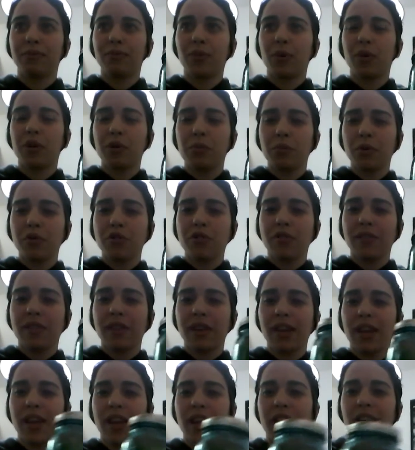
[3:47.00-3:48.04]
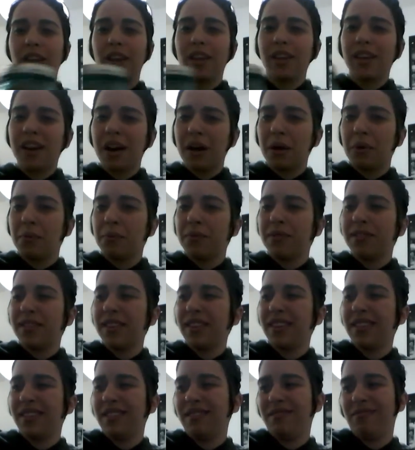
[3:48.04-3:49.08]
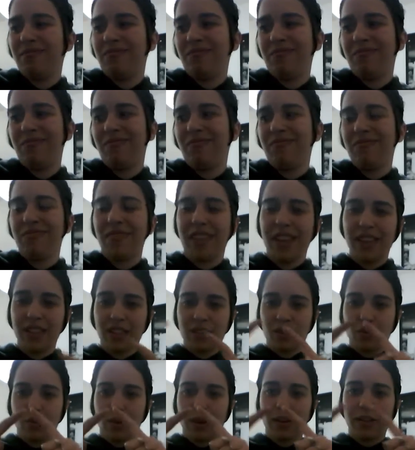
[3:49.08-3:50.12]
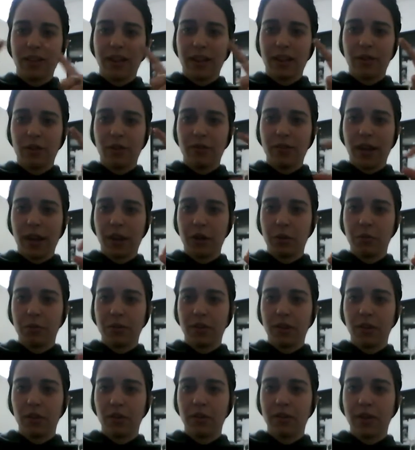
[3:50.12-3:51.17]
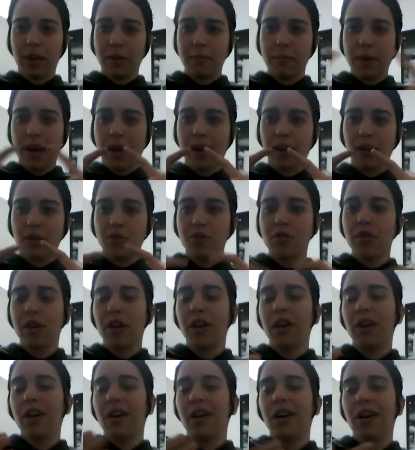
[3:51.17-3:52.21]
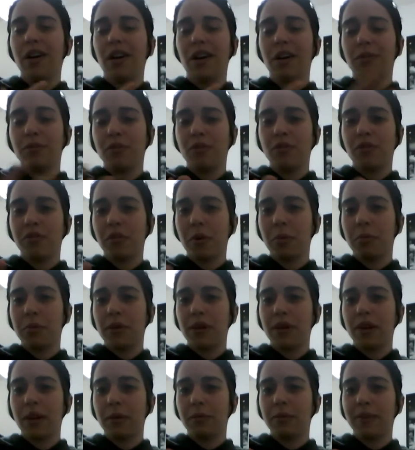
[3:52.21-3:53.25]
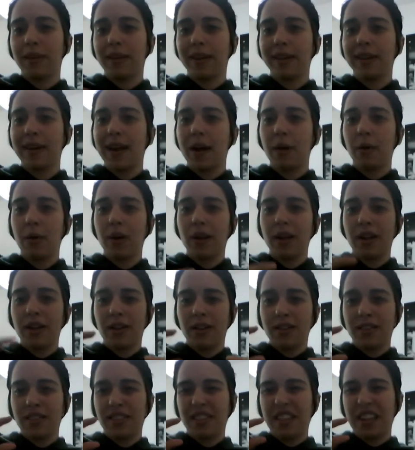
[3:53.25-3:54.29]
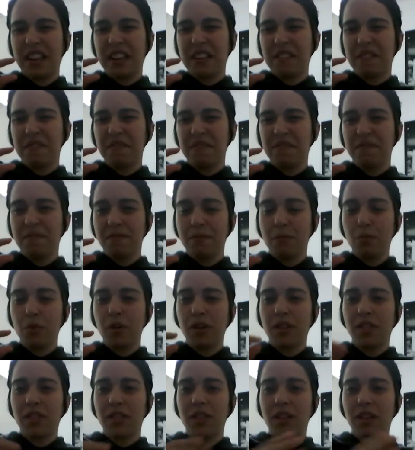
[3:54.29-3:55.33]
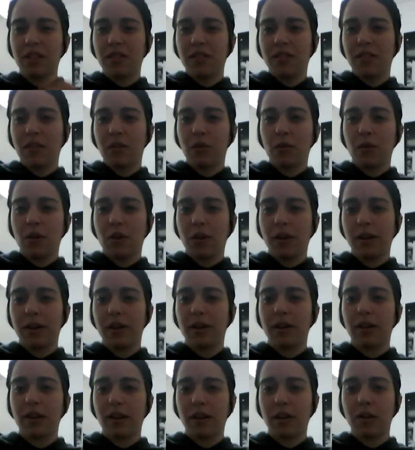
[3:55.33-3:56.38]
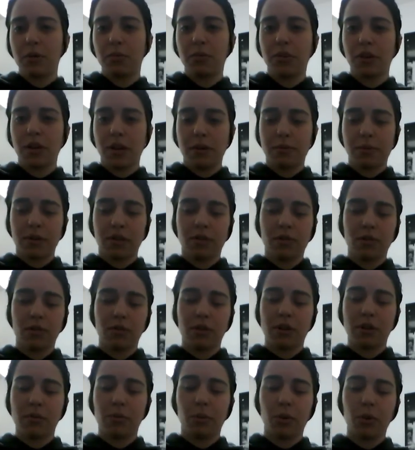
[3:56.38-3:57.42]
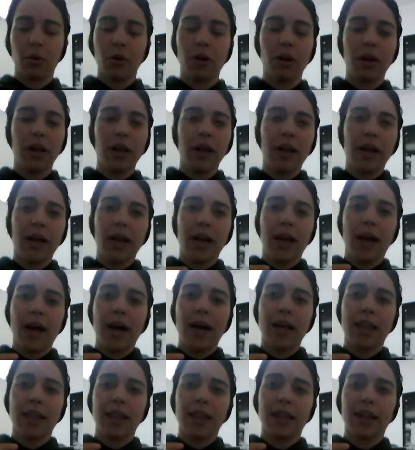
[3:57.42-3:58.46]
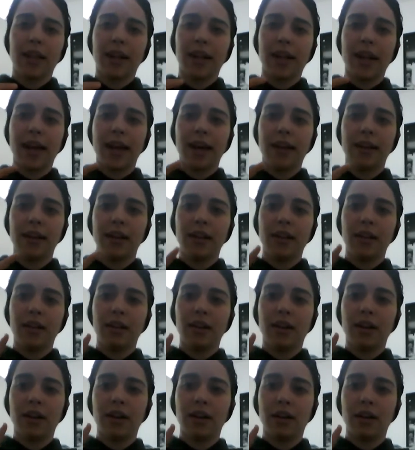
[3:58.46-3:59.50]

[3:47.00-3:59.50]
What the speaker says: When you purchase it, it comes in like this rectangle vacuum sealed type package. You just open it up, take it out, and it's like pretty thick. So all I did, I cubed it up, I threw it in a bowl, and then I added